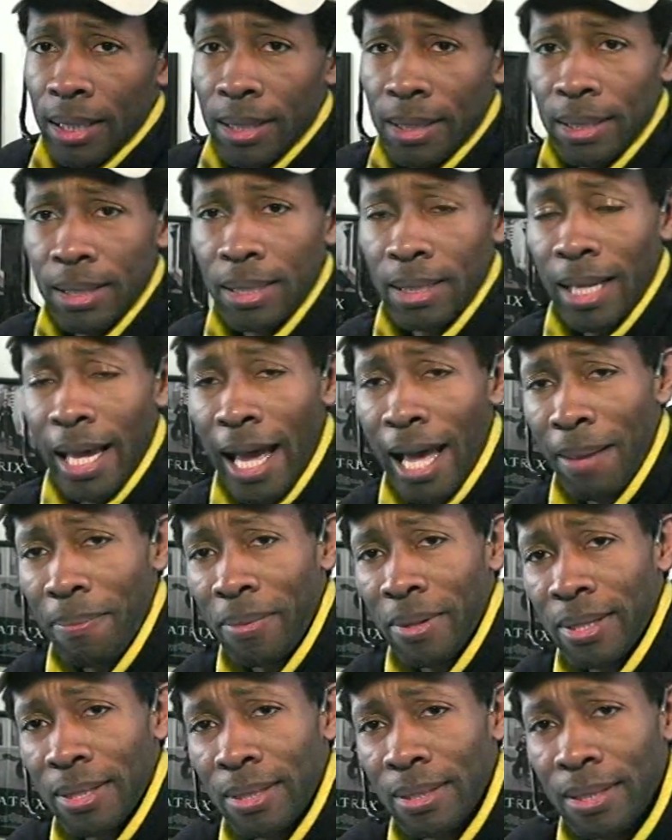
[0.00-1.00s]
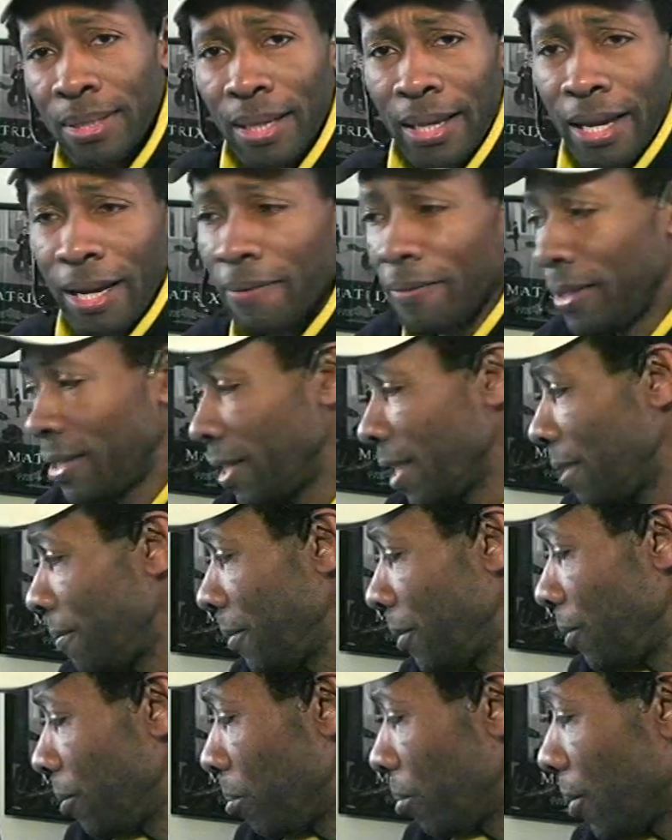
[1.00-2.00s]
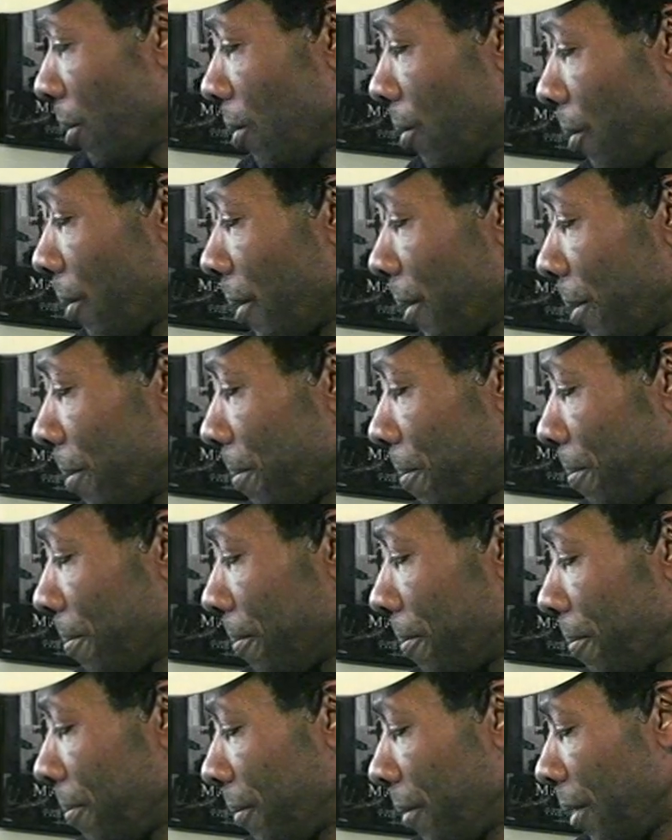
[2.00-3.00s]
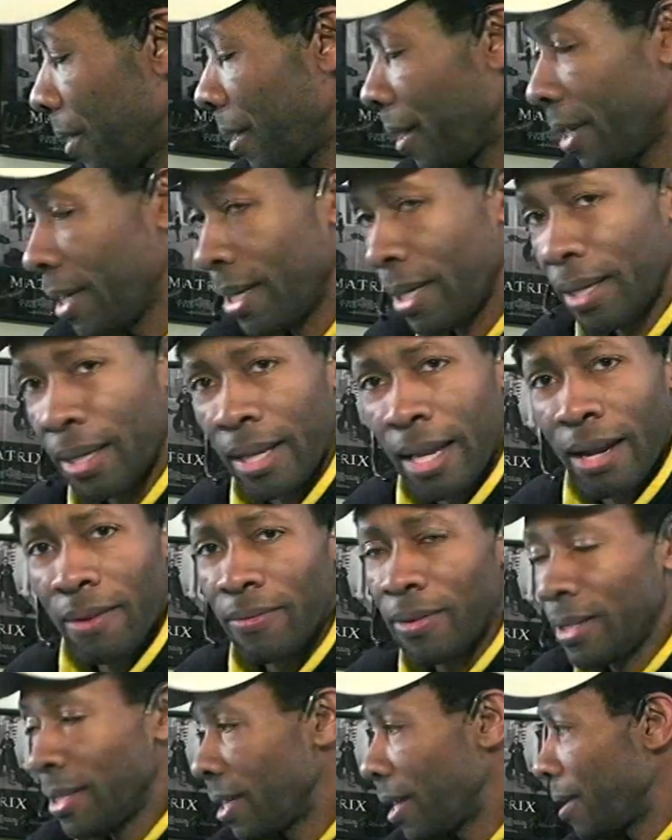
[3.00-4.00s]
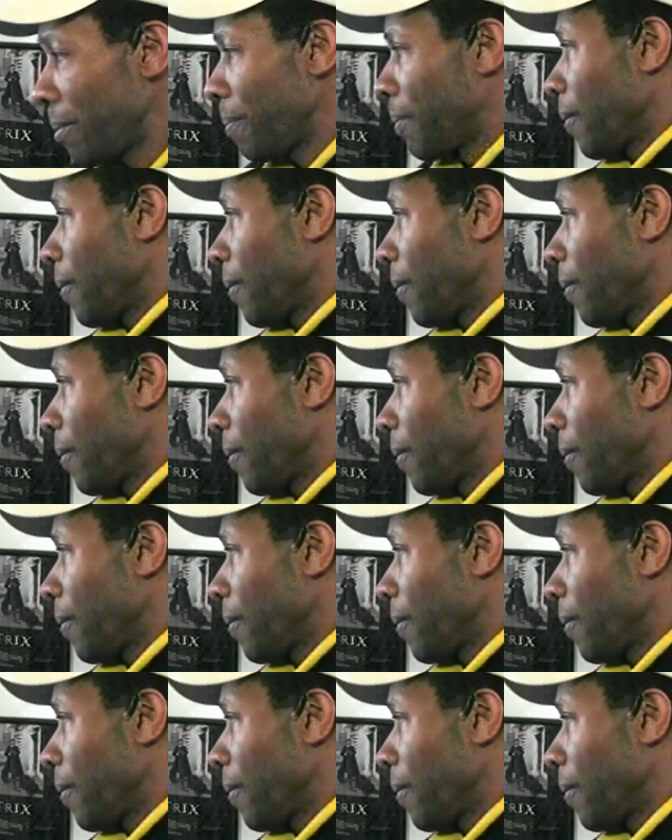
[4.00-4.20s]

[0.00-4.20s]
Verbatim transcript: this happens every time we do program. All right, every time.